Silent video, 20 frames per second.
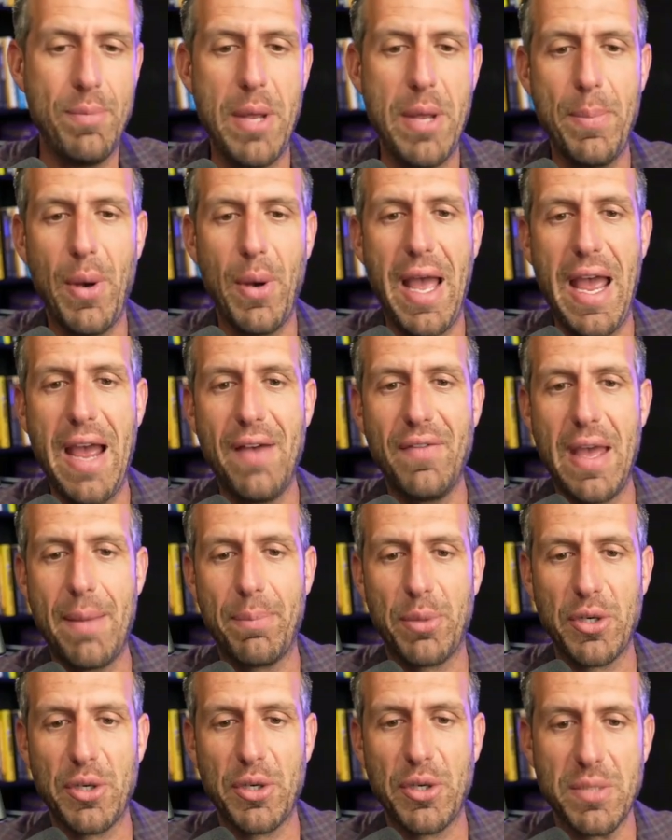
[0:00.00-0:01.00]
people have
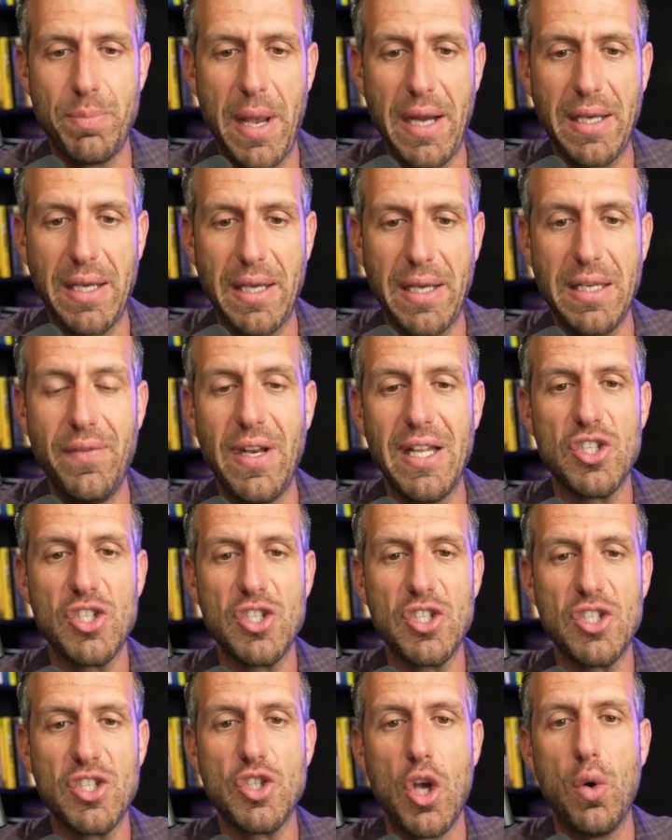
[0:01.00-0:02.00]
that perspective and it's
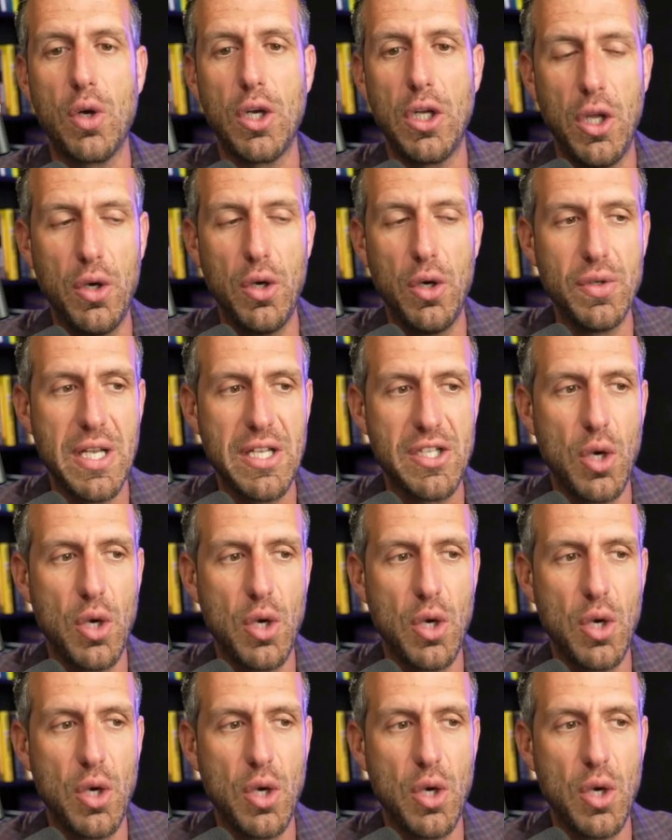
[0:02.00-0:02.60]
so close,